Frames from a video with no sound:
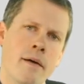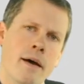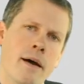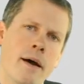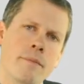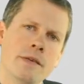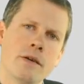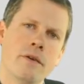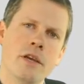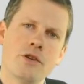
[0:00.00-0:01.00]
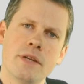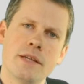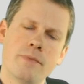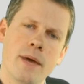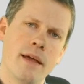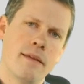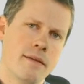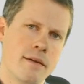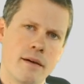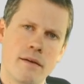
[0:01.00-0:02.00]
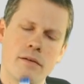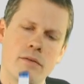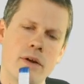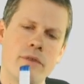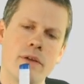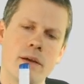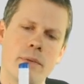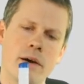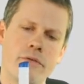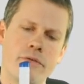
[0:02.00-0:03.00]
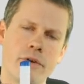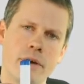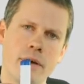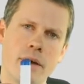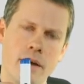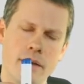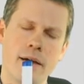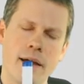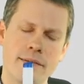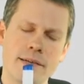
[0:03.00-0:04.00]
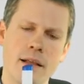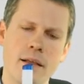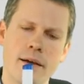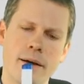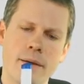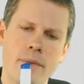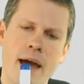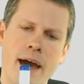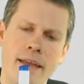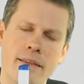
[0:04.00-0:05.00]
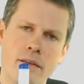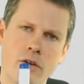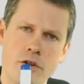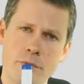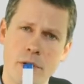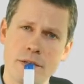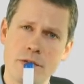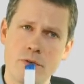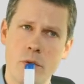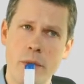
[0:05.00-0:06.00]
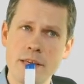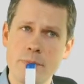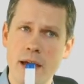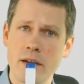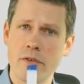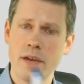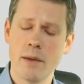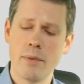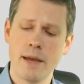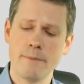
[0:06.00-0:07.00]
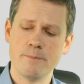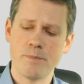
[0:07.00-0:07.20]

This is a condition that's valid roughly above until a height that corresponds to the wingspan of the airplane.